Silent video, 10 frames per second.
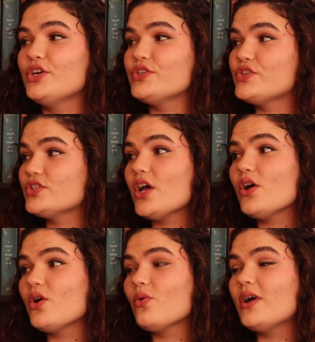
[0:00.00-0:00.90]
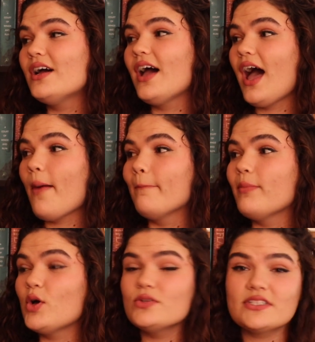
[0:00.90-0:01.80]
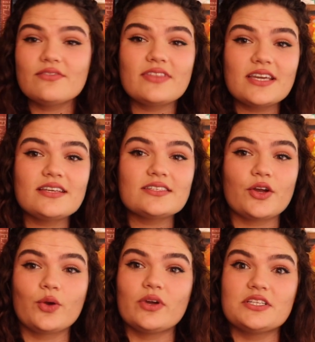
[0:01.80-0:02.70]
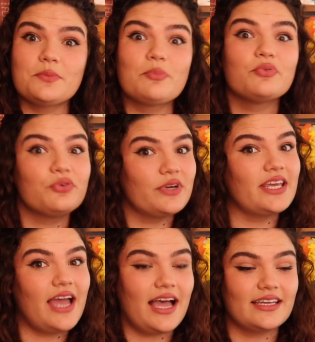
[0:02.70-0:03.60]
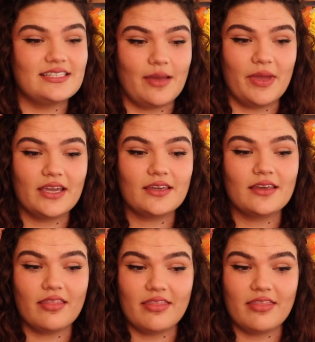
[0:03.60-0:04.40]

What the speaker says: So most of these are going to be pretty academic.